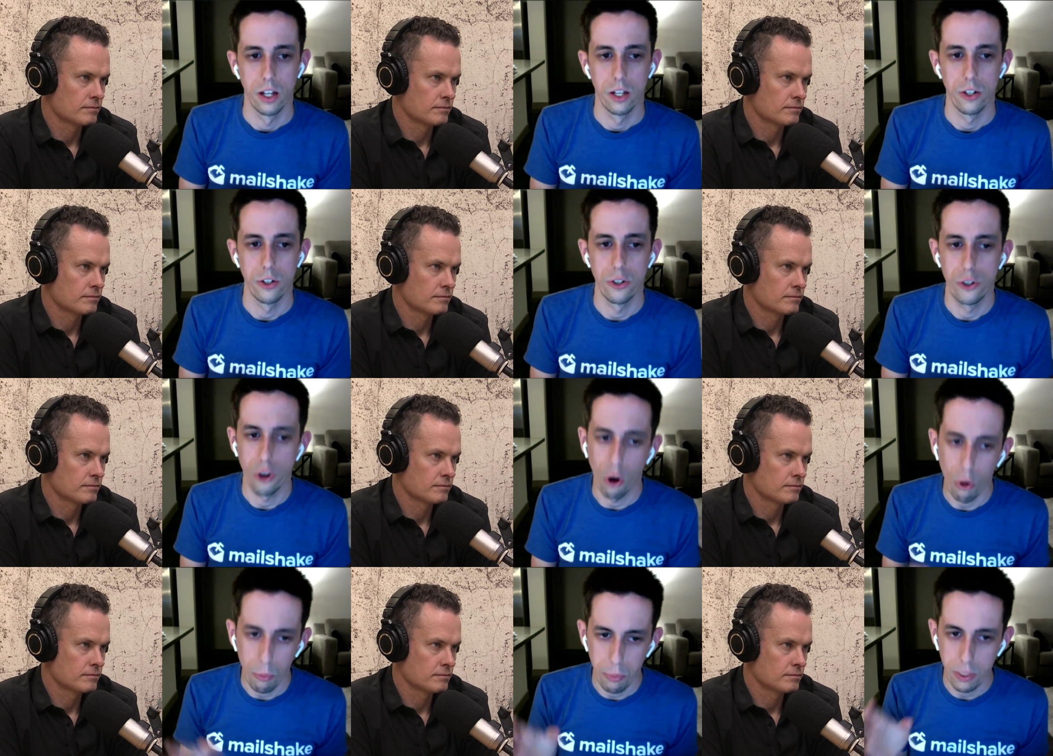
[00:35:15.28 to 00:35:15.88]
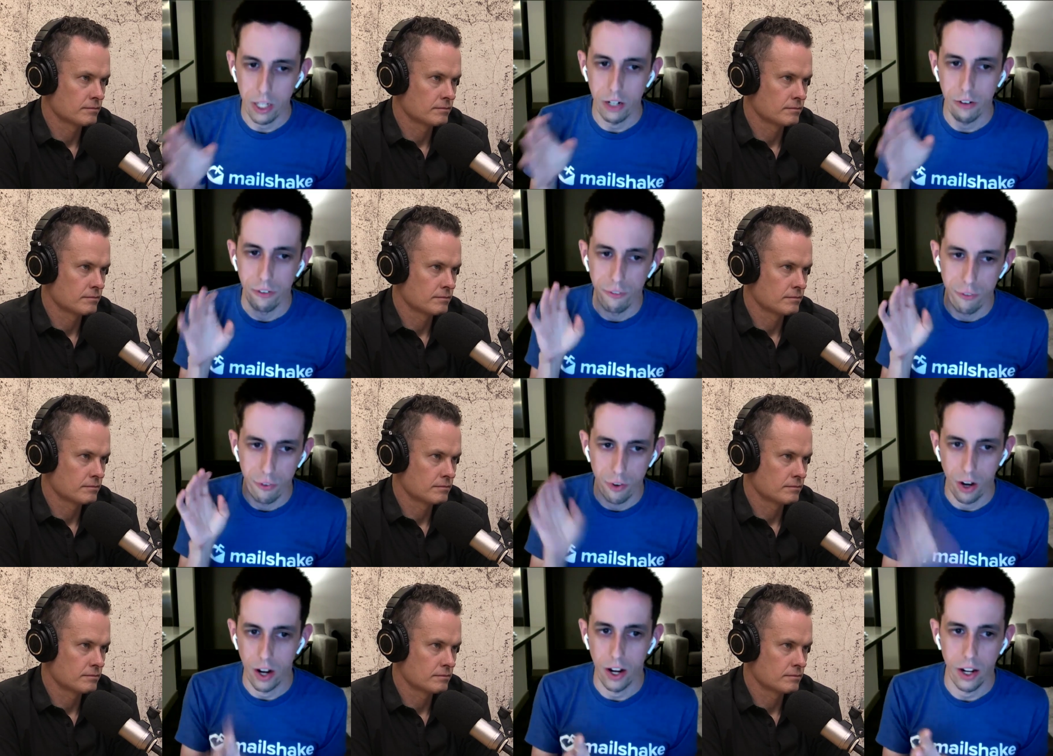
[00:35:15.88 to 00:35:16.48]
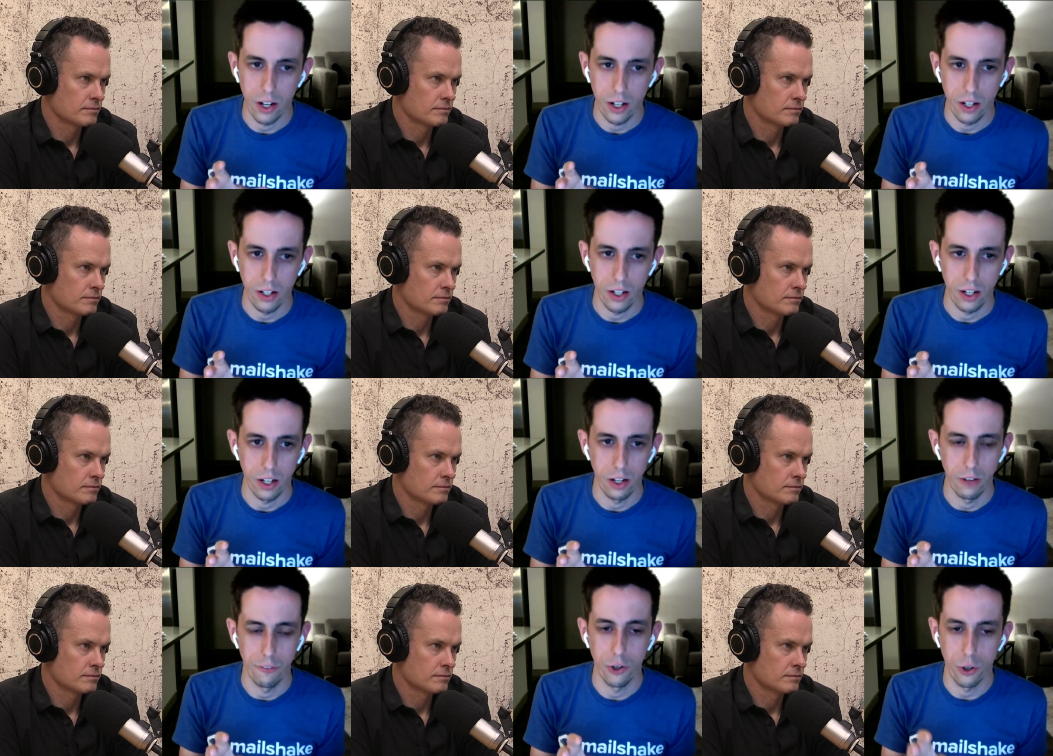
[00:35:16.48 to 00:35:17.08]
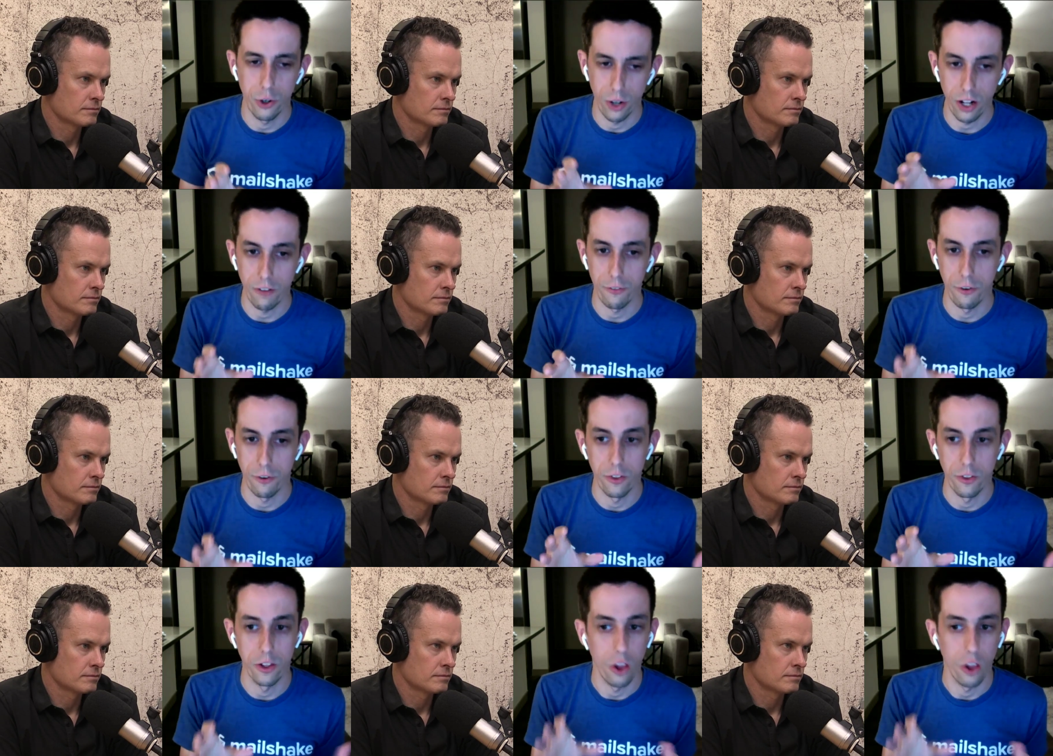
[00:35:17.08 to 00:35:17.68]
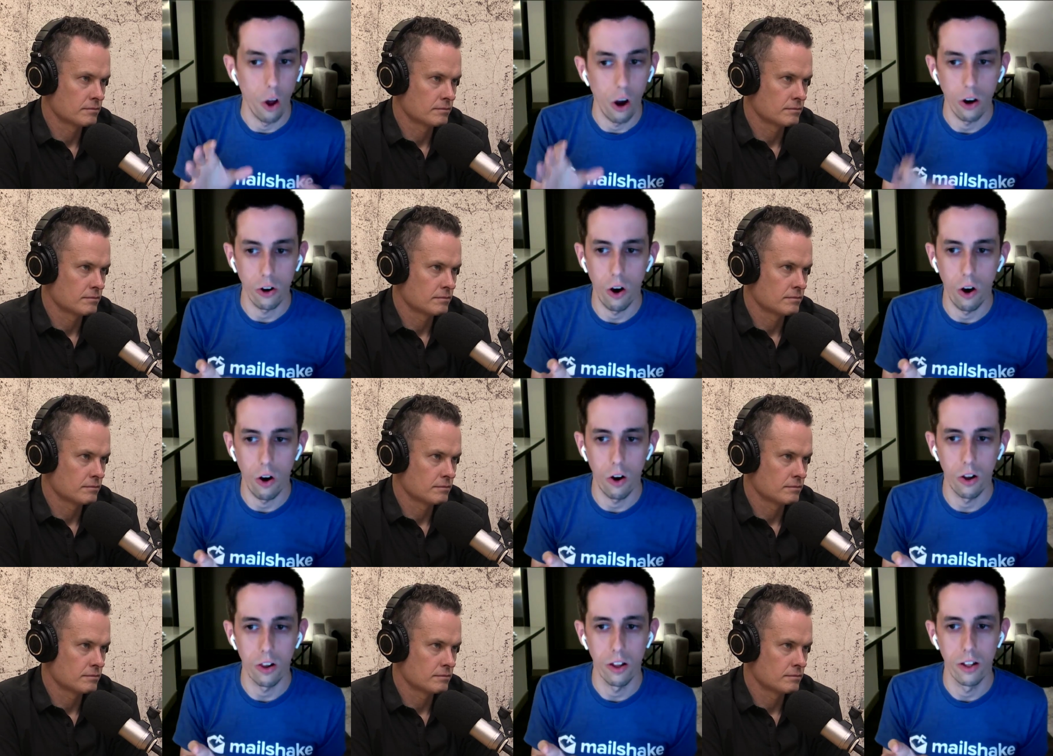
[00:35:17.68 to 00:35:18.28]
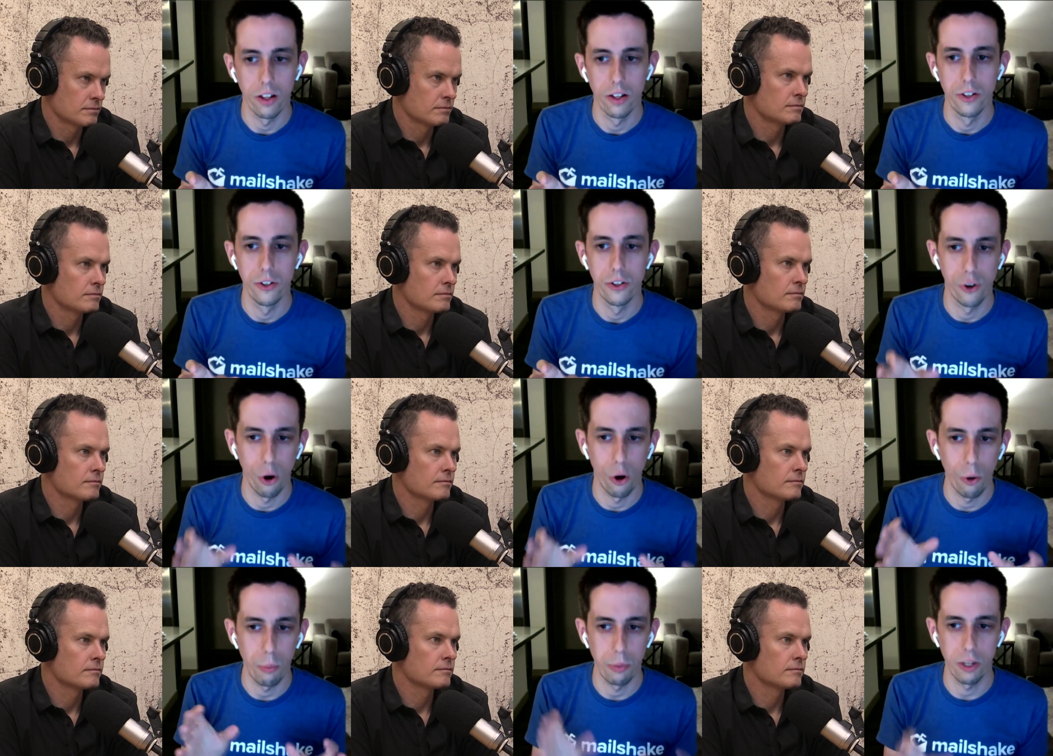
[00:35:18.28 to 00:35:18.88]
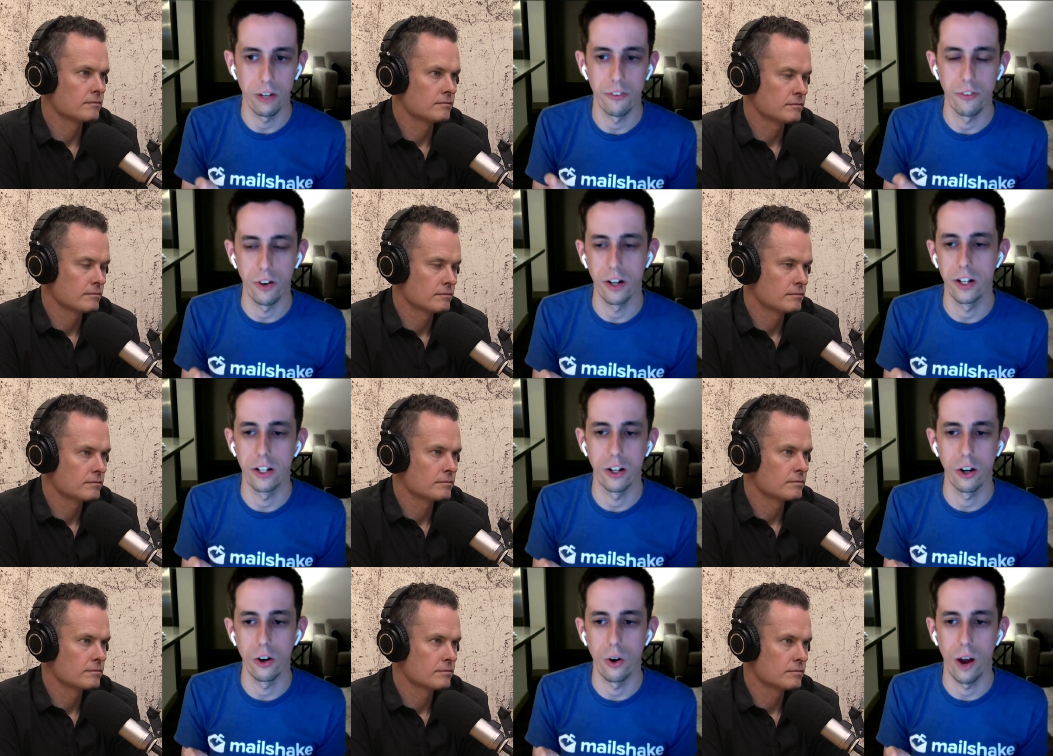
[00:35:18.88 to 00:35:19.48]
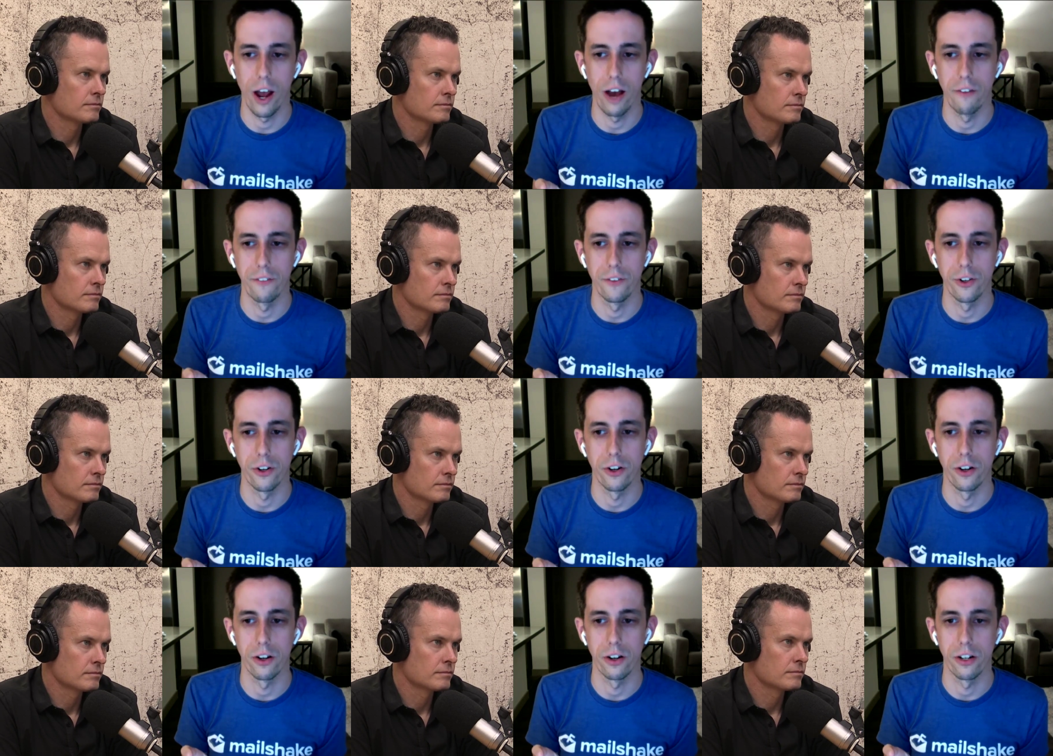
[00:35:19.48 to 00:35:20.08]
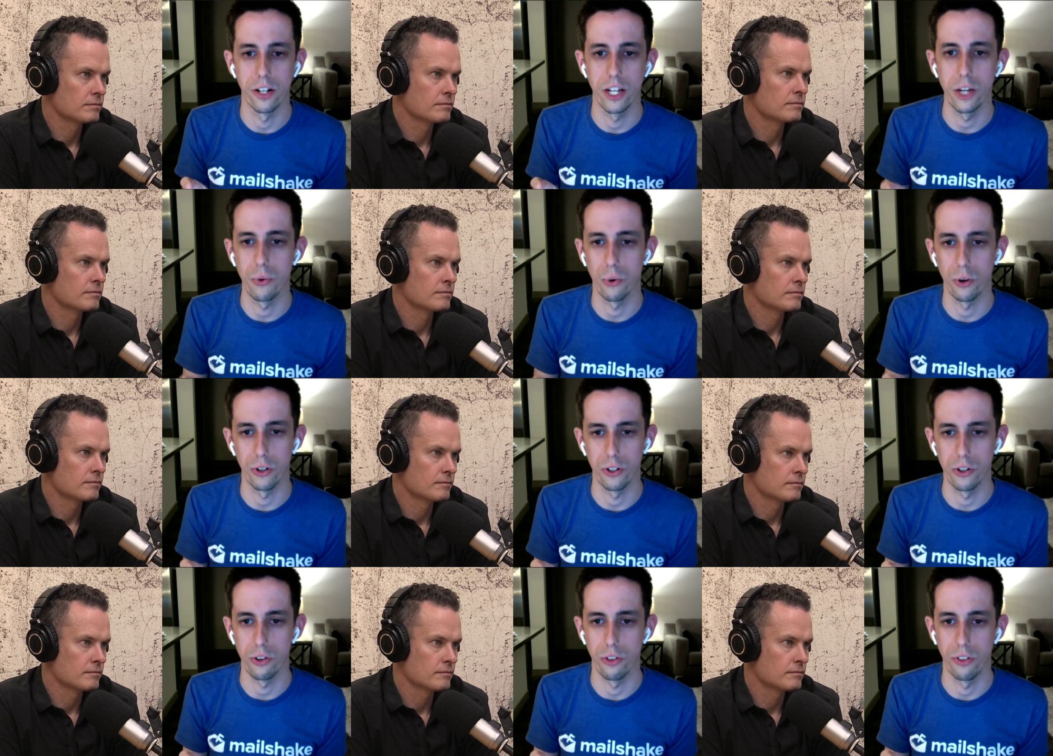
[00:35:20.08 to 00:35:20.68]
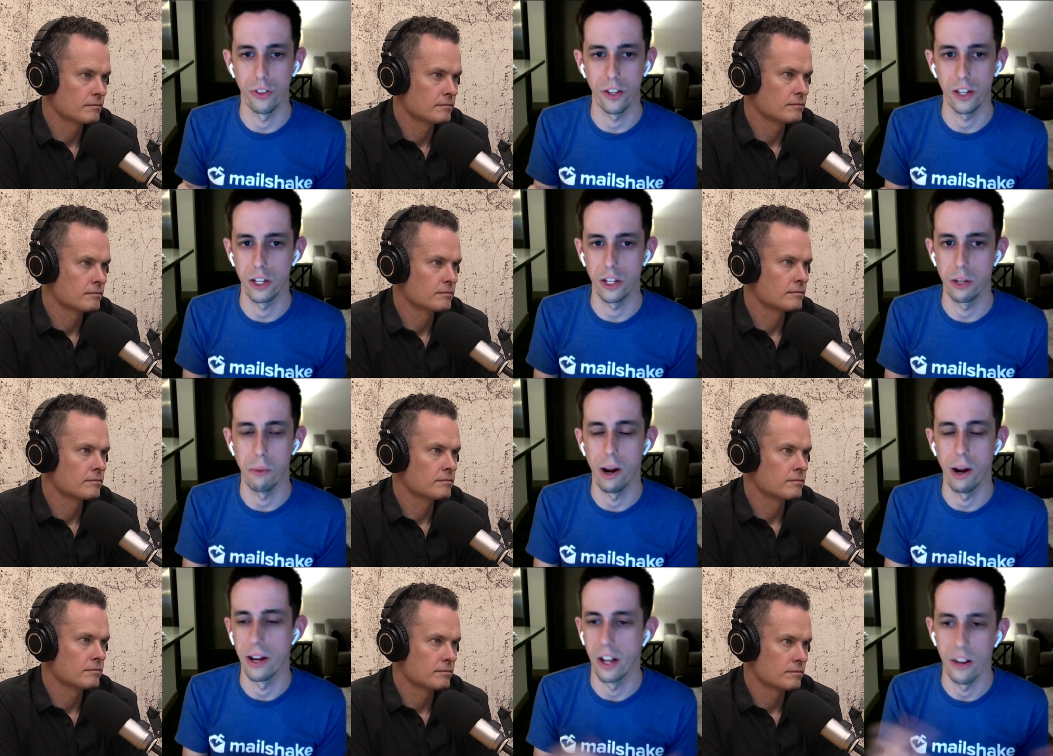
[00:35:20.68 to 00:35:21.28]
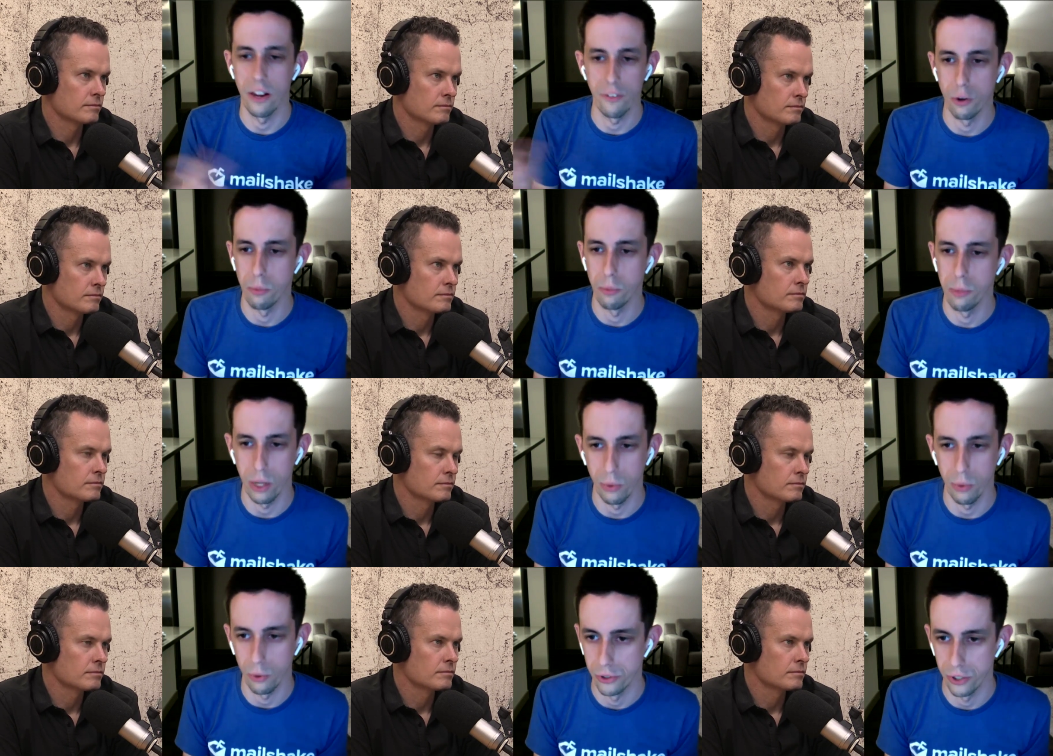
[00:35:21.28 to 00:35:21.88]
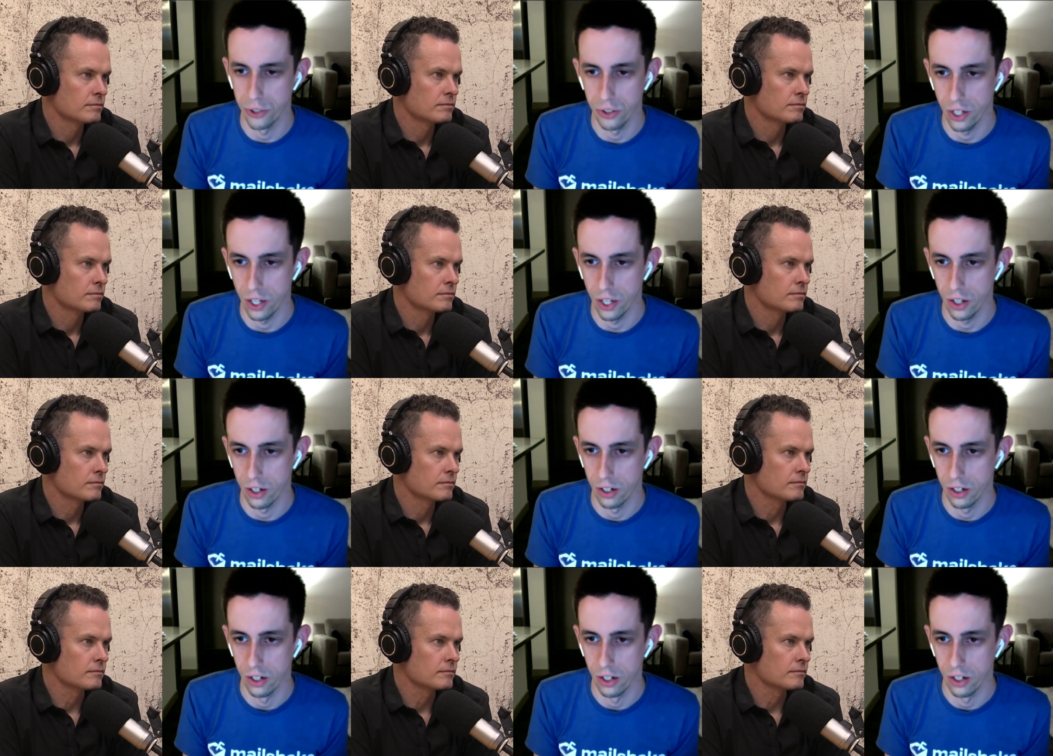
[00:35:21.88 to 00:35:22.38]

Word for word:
Speaker 1: don't be afraid. If you're in it for the long haul, don't be afraid to go after keywords you think you might never be able to get.